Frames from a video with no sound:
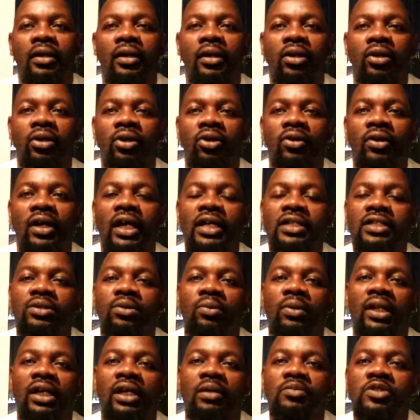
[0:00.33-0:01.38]
Hello guys,
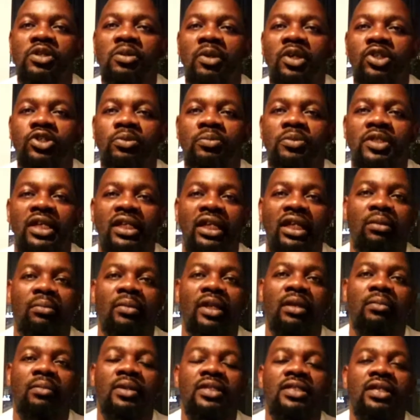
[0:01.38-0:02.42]
welcome to my YouTube channel.
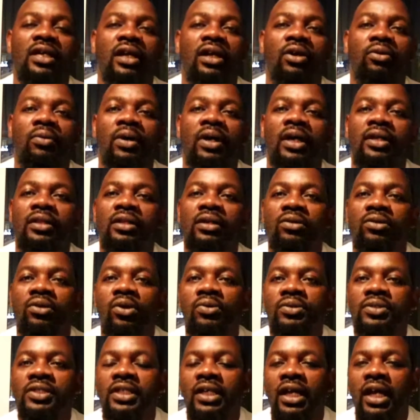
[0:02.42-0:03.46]
My name is Zachariah the
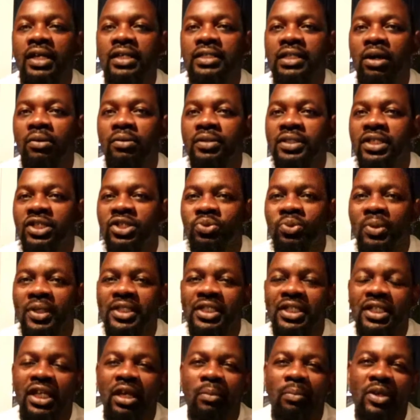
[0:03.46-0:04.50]
Ghost. Guys, I was just
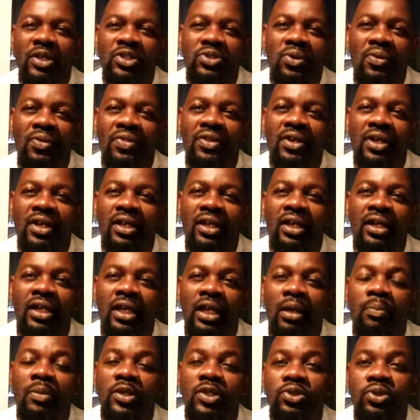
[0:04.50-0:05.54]
watching episode 3 and
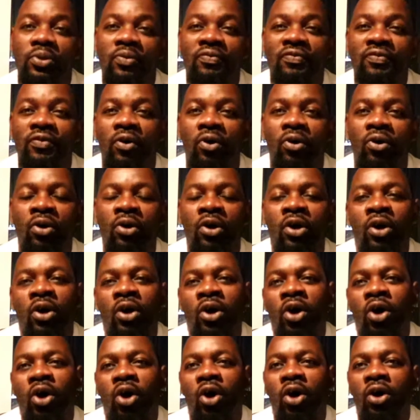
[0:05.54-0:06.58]
episode 4
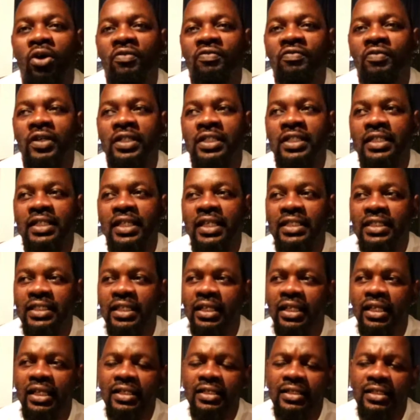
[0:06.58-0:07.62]
of
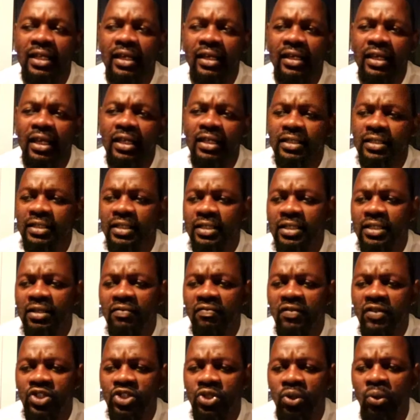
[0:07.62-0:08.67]
djzinhle's reality
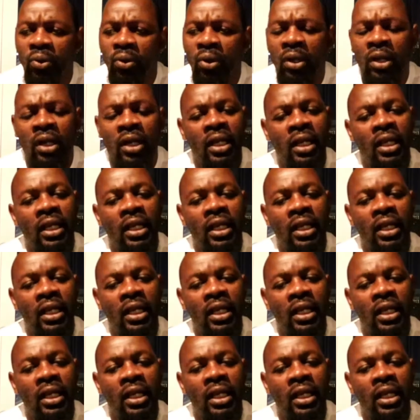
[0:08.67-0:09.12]
TV show.